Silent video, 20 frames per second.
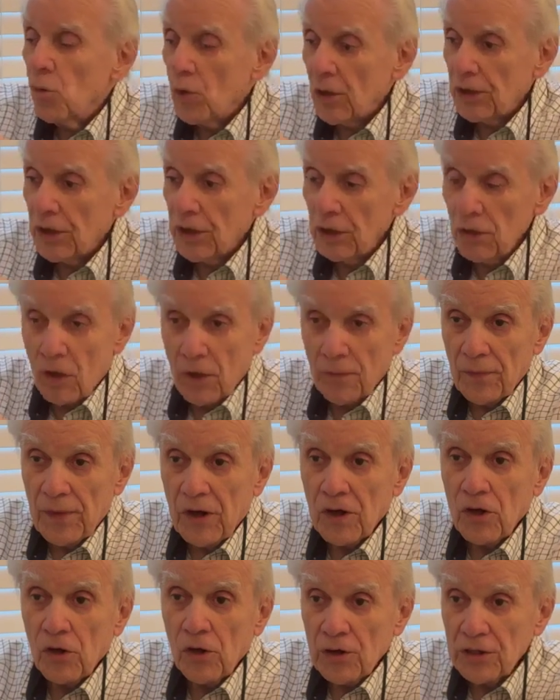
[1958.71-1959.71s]
working on
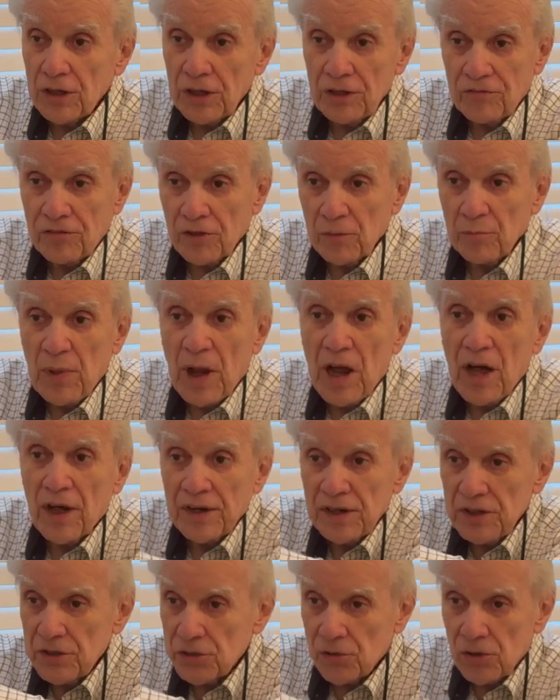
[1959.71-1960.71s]
there, looking for
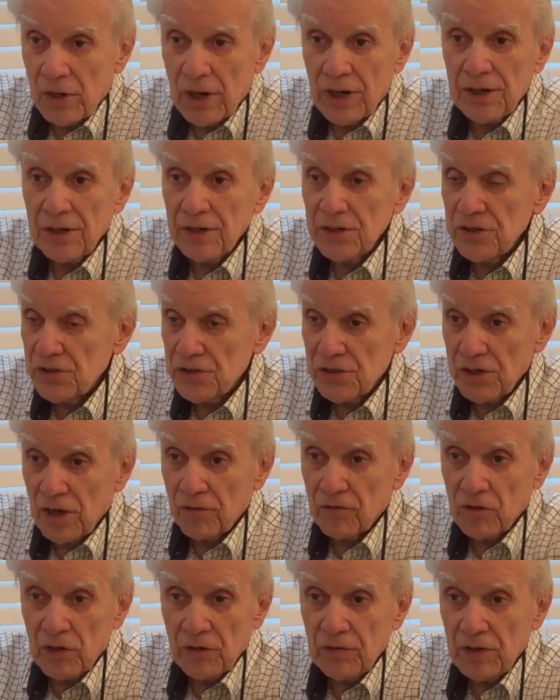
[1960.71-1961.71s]
bodies, trying to
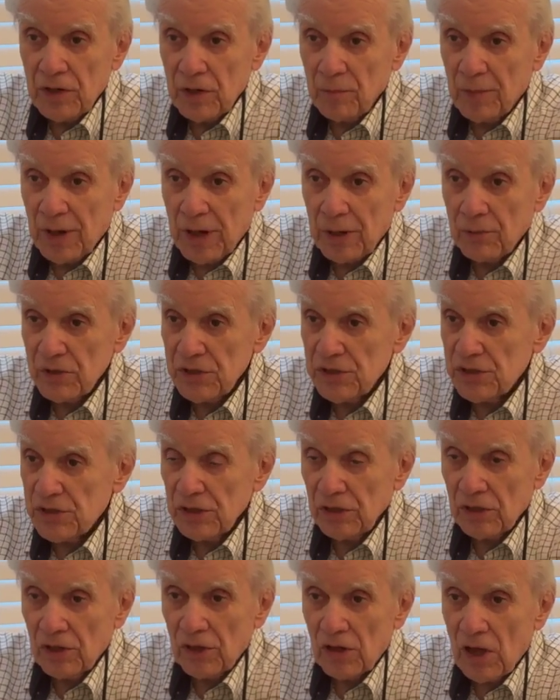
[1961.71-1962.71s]
discover if anybody was
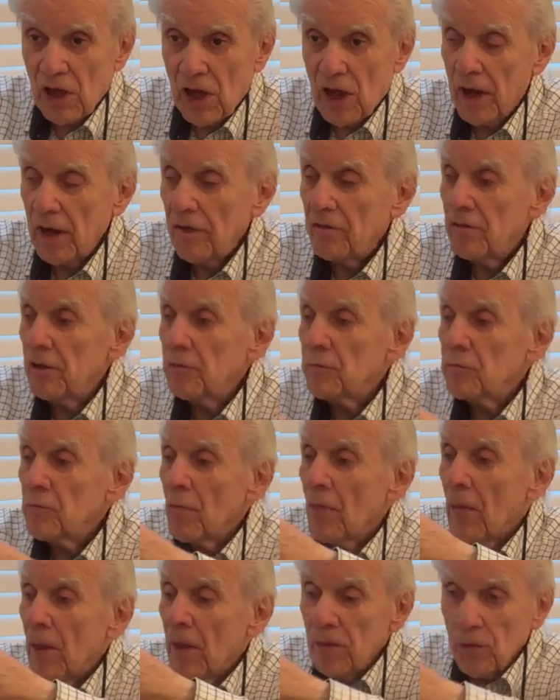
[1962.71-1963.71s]
still alive.
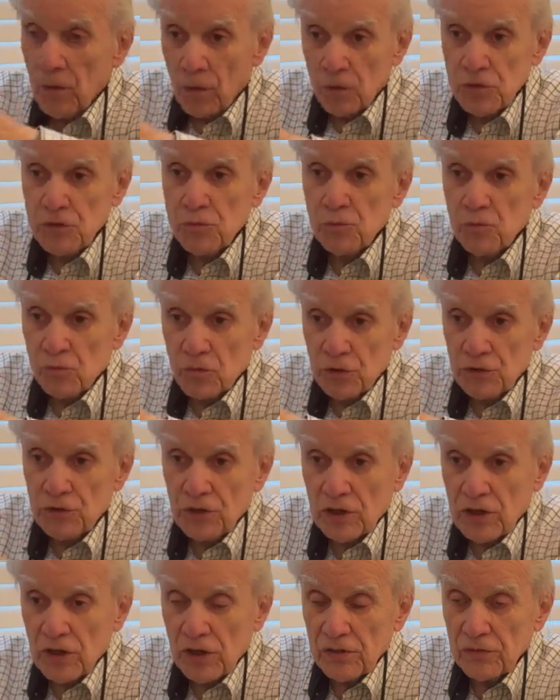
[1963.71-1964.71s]
Those
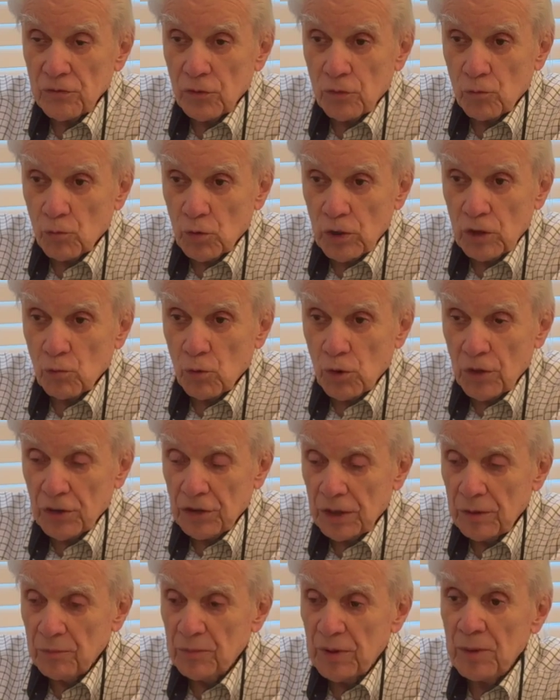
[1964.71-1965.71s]

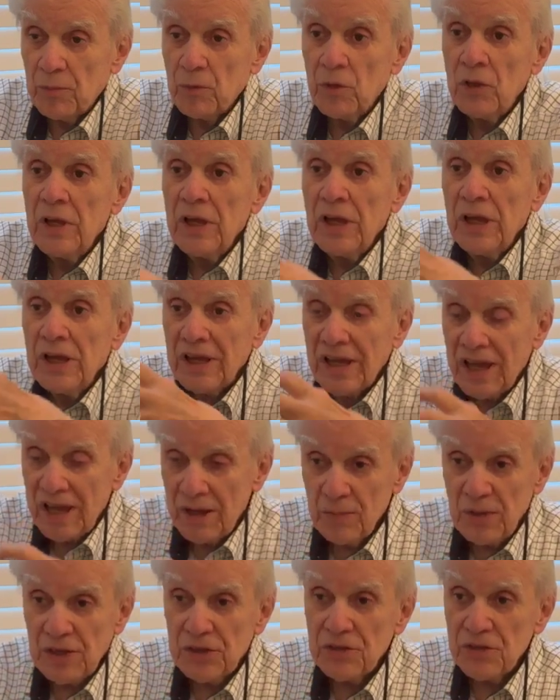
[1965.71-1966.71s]
working people
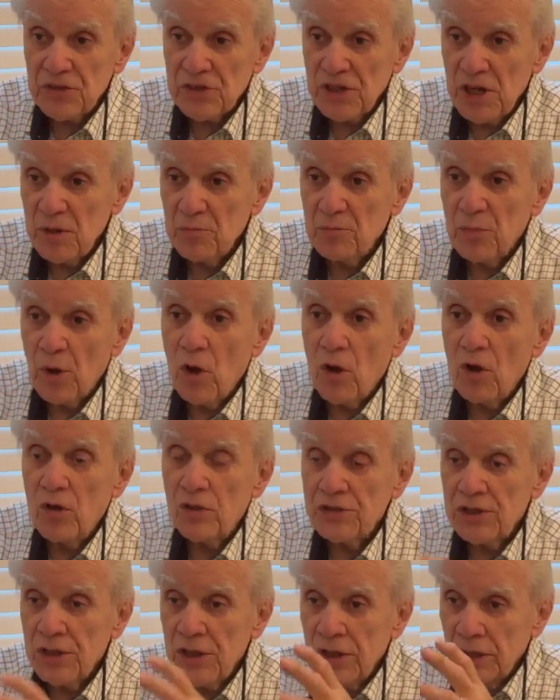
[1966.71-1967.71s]
came into St.
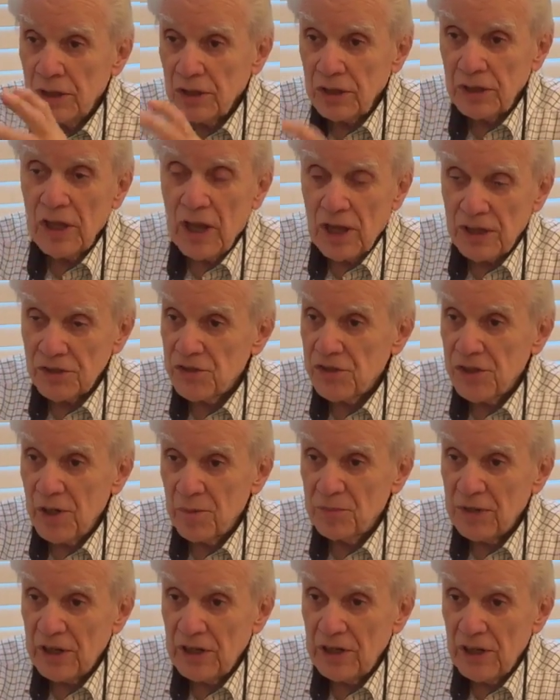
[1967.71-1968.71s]
Paul's, got
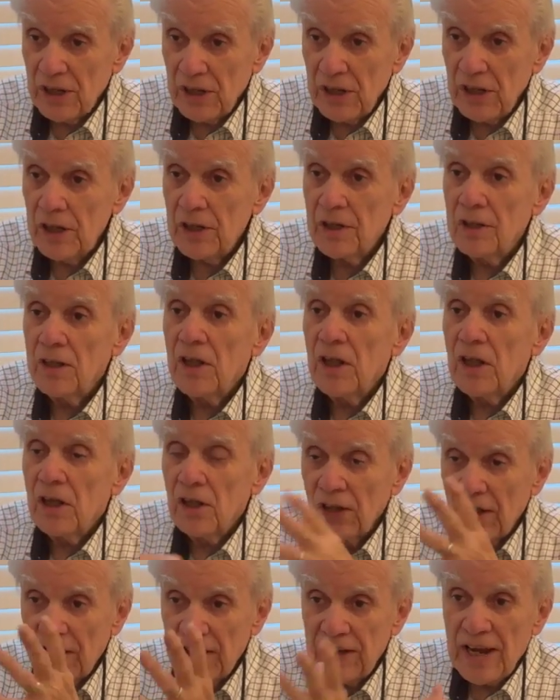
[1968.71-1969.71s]
something to eat,
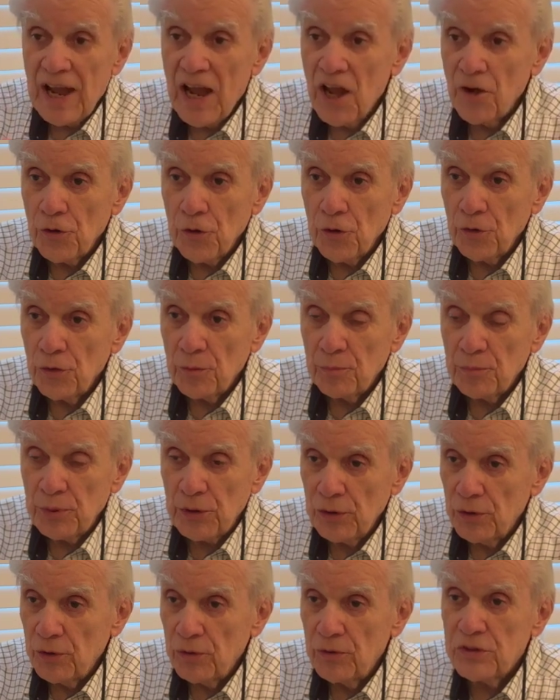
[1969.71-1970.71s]
lay down on the
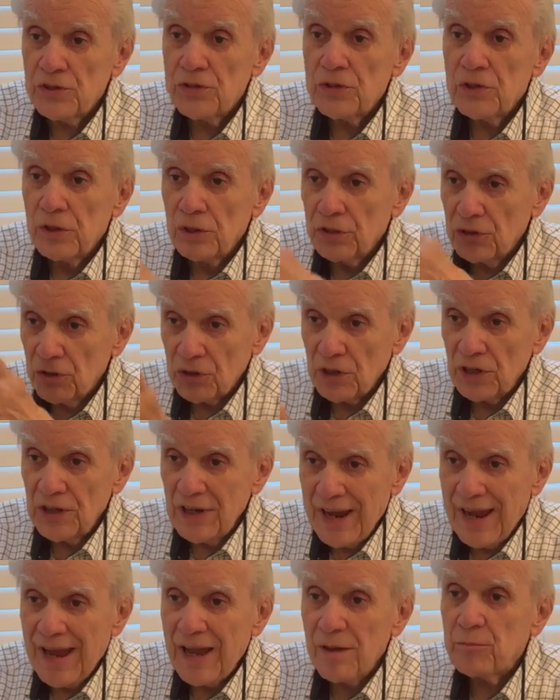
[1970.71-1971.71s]
pews, took a
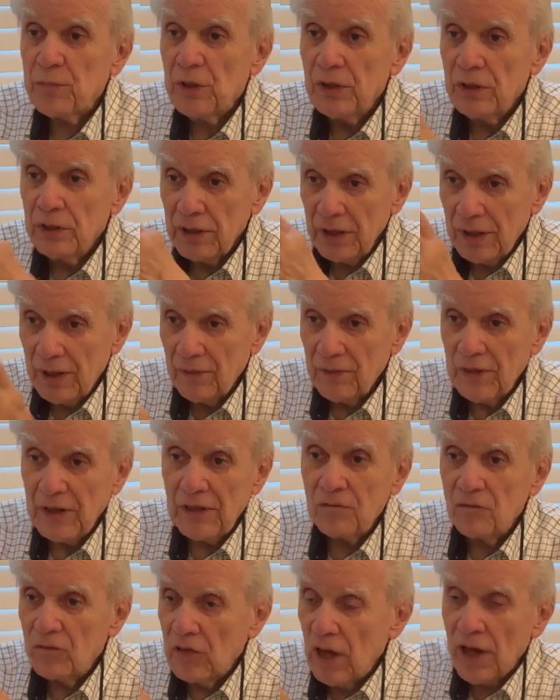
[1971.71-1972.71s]
nap, and
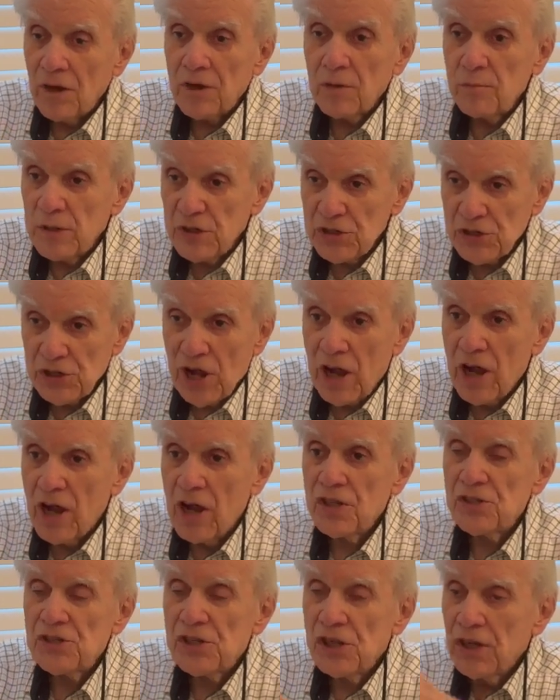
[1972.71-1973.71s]
then got a
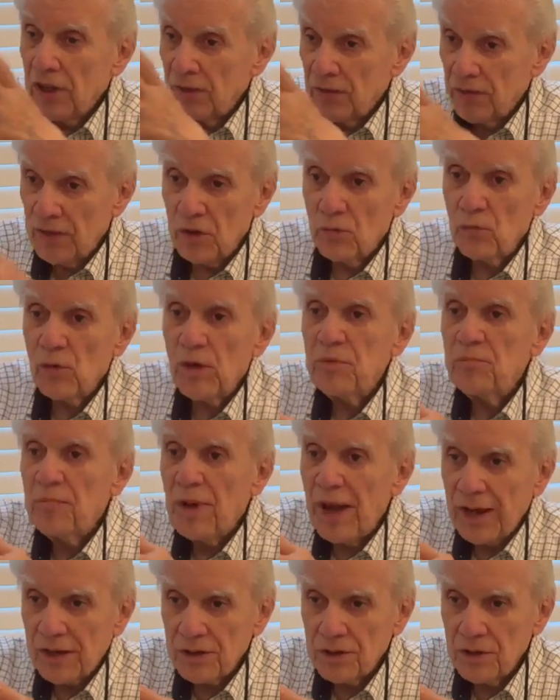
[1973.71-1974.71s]
massage, then went
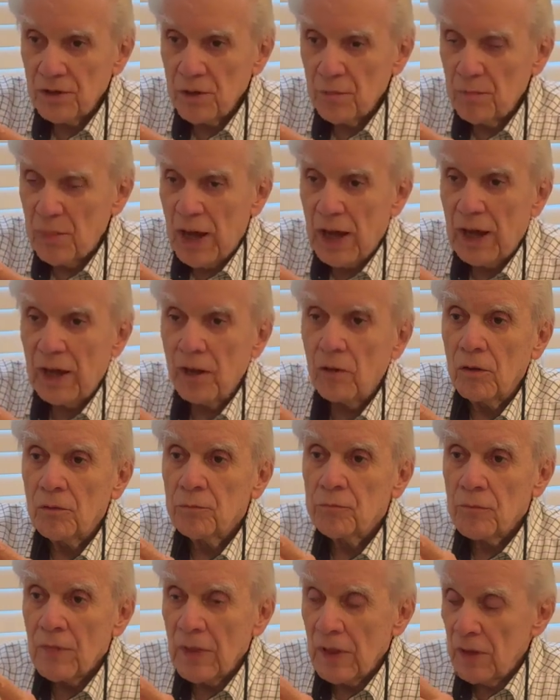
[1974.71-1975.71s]
back to the pile.
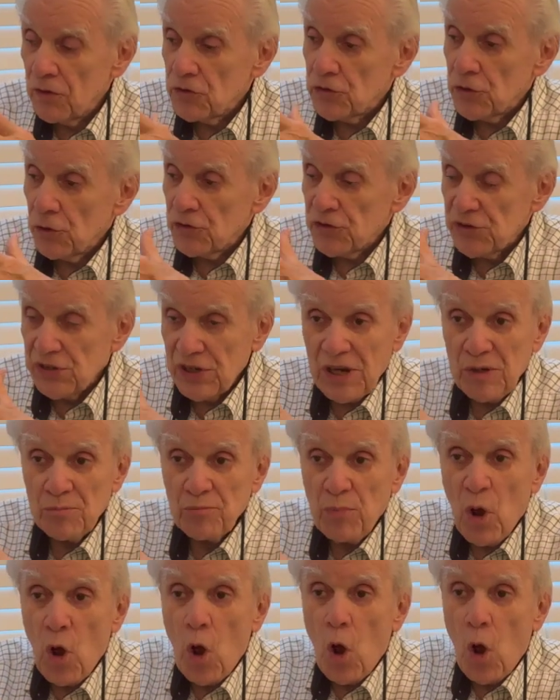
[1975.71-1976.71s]
So St.
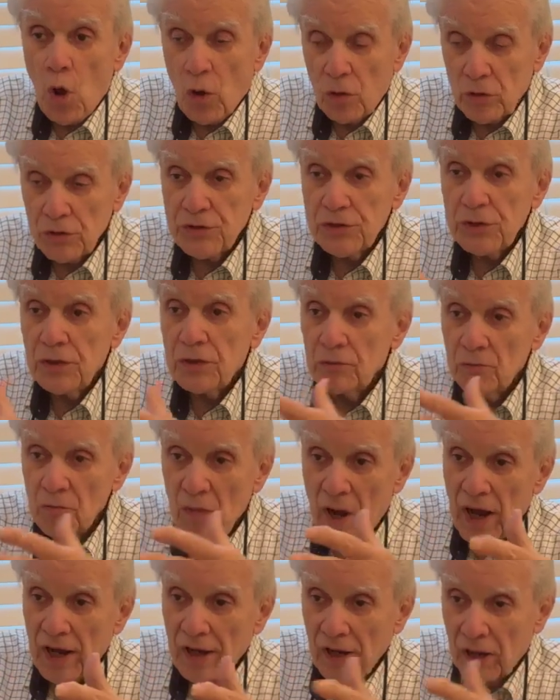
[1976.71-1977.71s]
Paul's
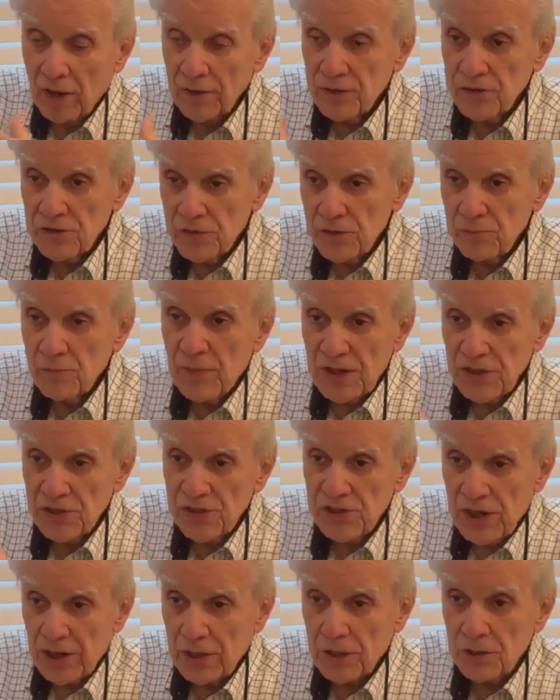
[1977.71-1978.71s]
my other, my
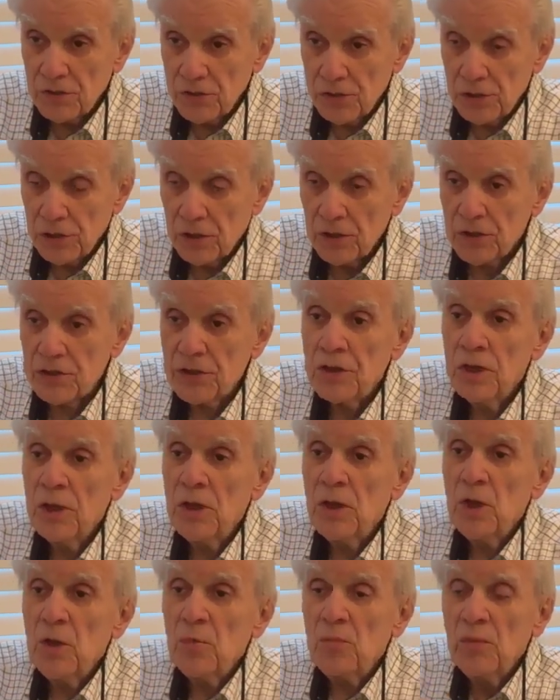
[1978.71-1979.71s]
second church,
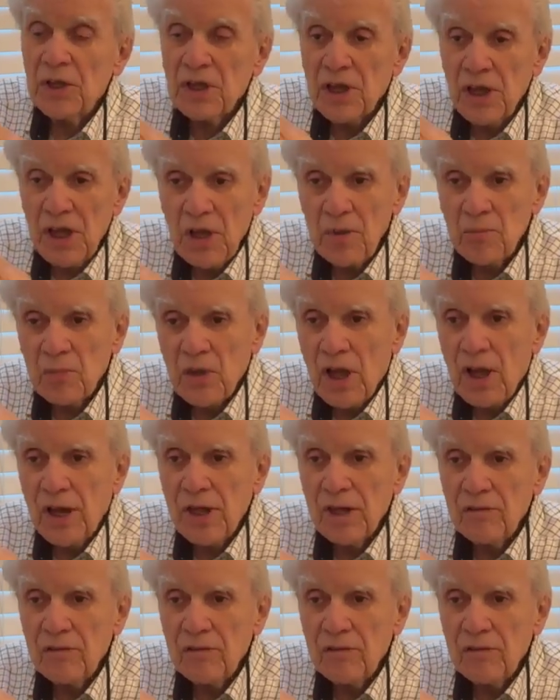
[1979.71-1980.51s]
became kind